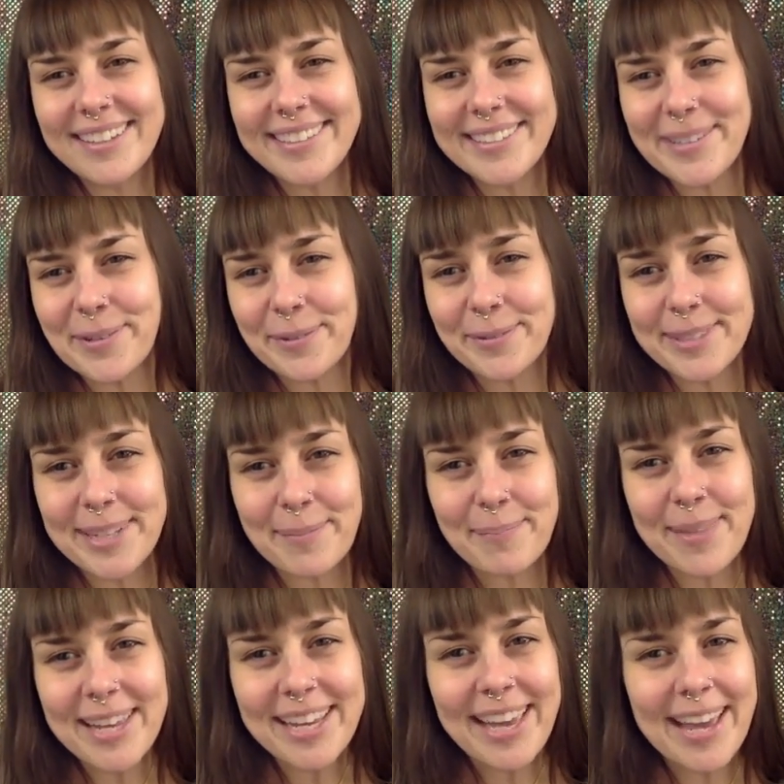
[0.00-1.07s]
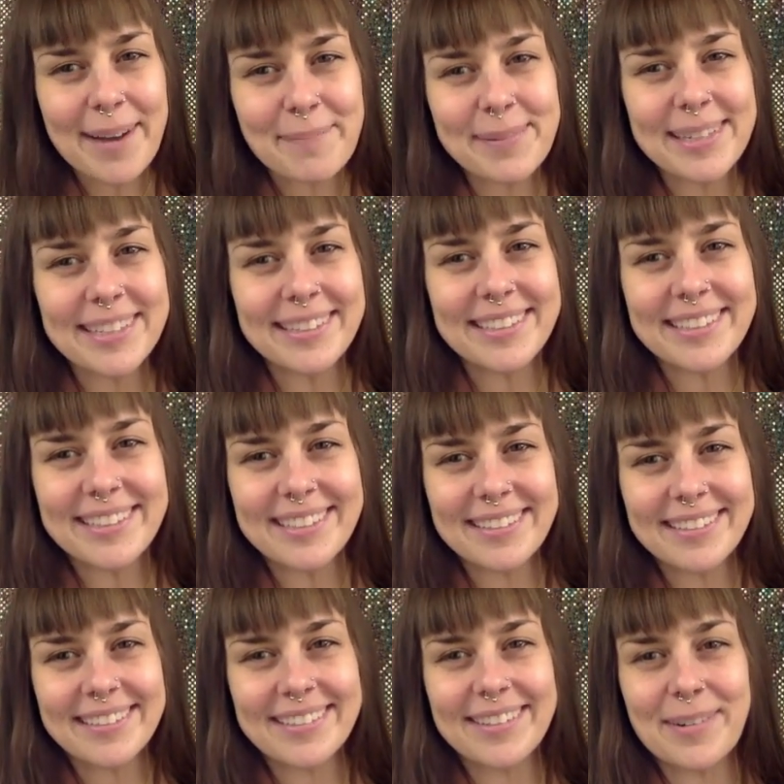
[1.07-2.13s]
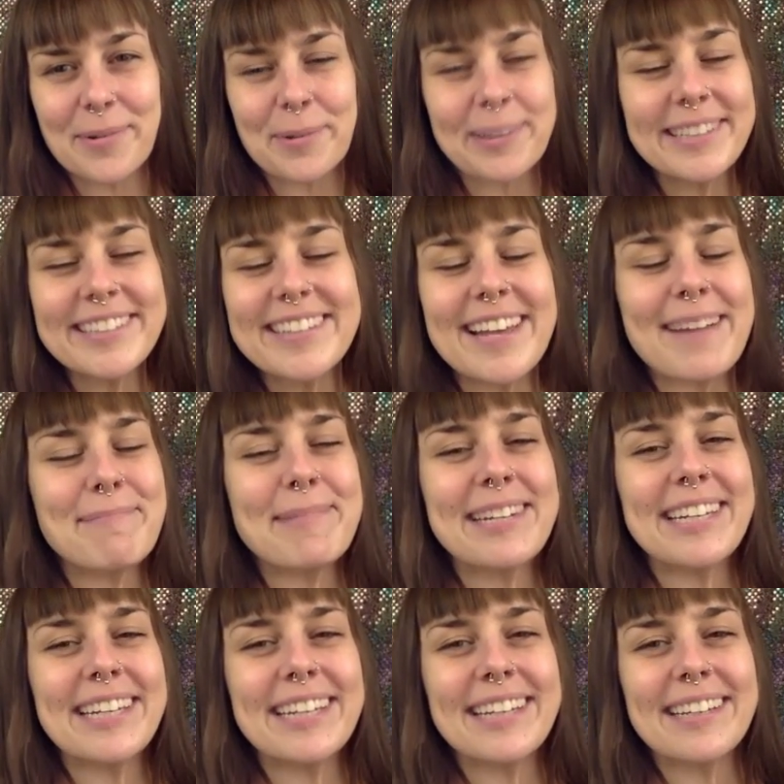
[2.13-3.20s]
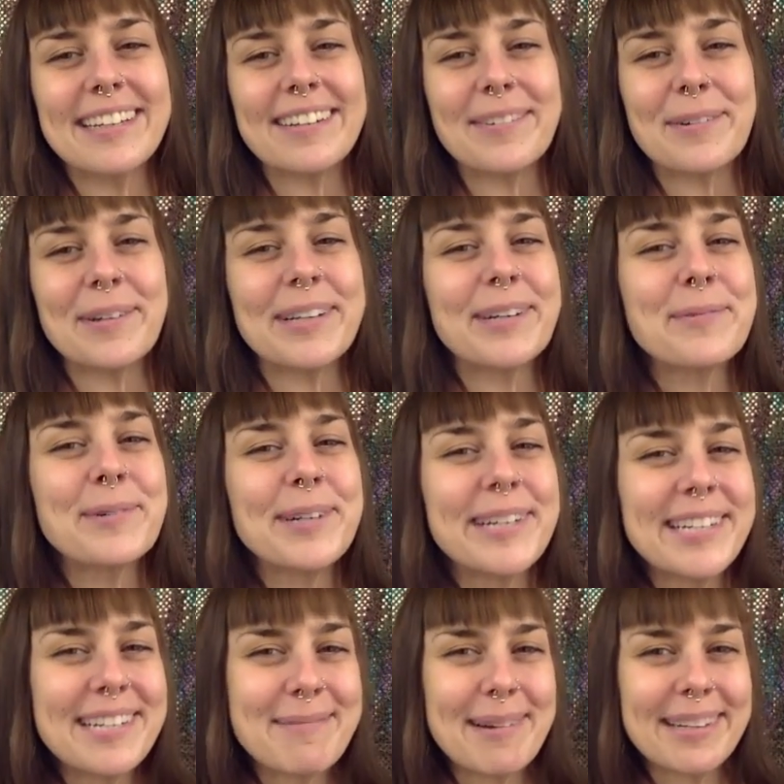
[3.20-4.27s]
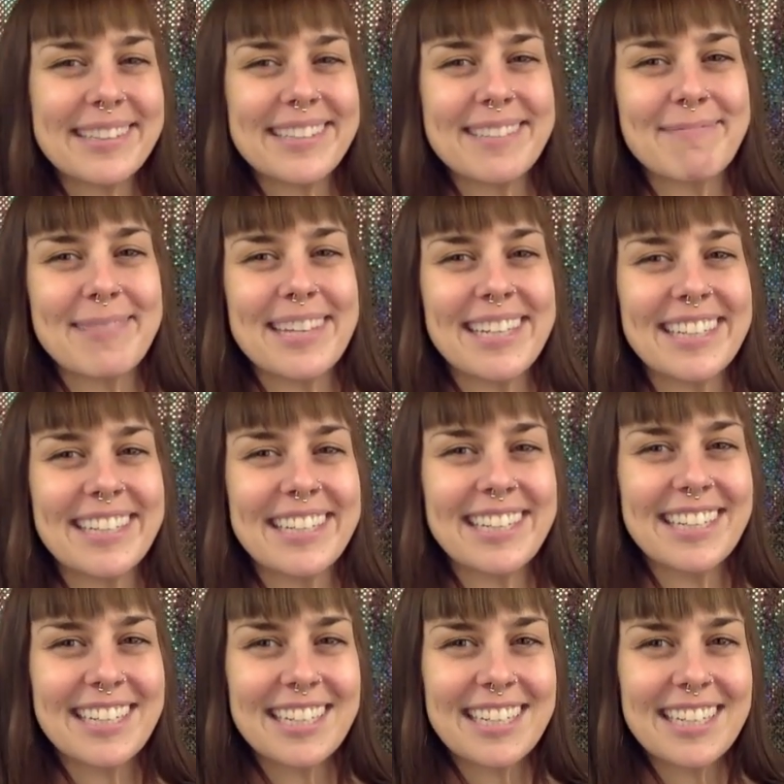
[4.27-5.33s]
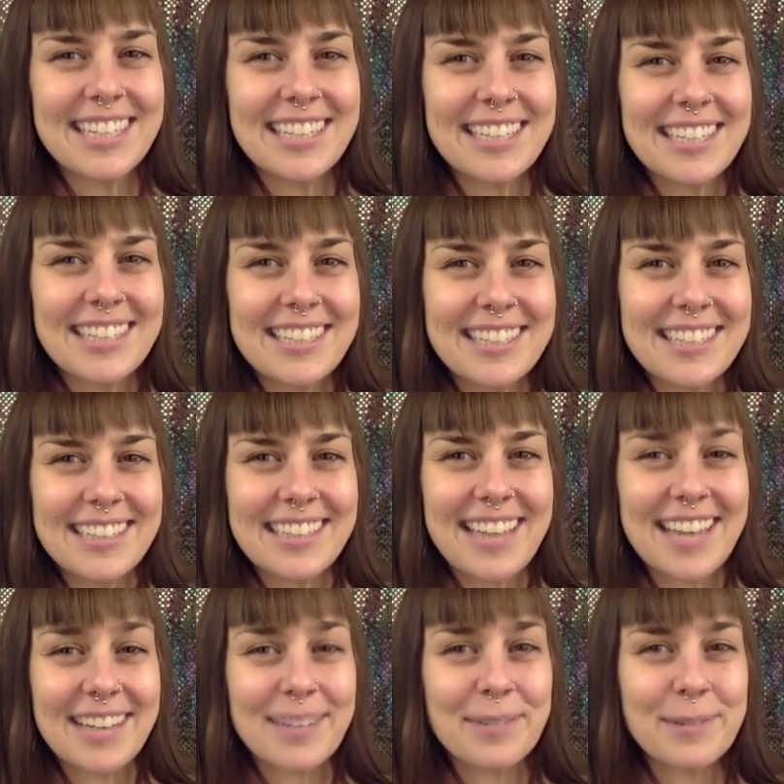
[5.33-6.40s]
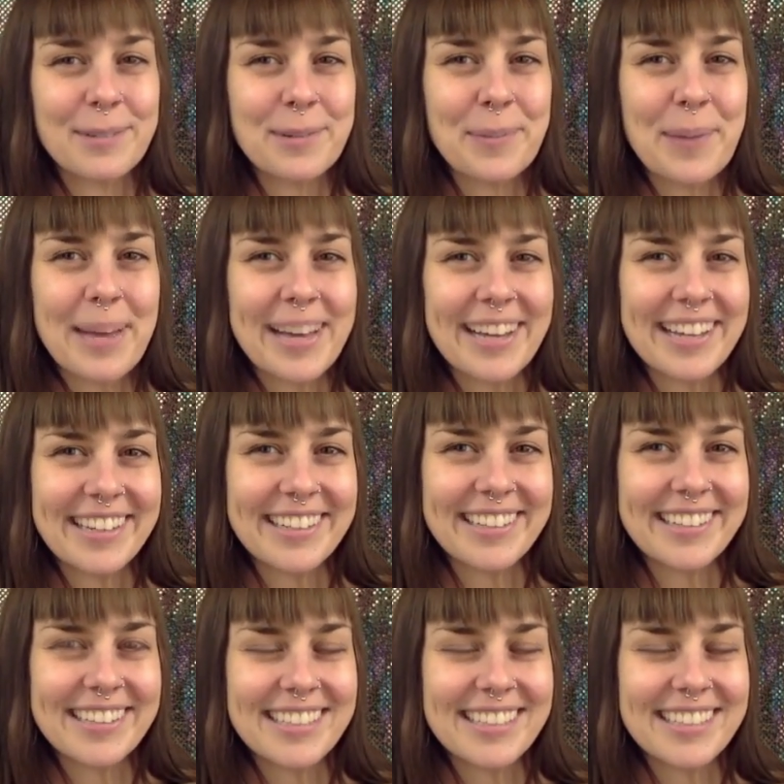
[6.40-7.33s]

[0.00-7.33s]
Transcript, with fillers: So if something happened or is happening or you're worried about something and you feel bad,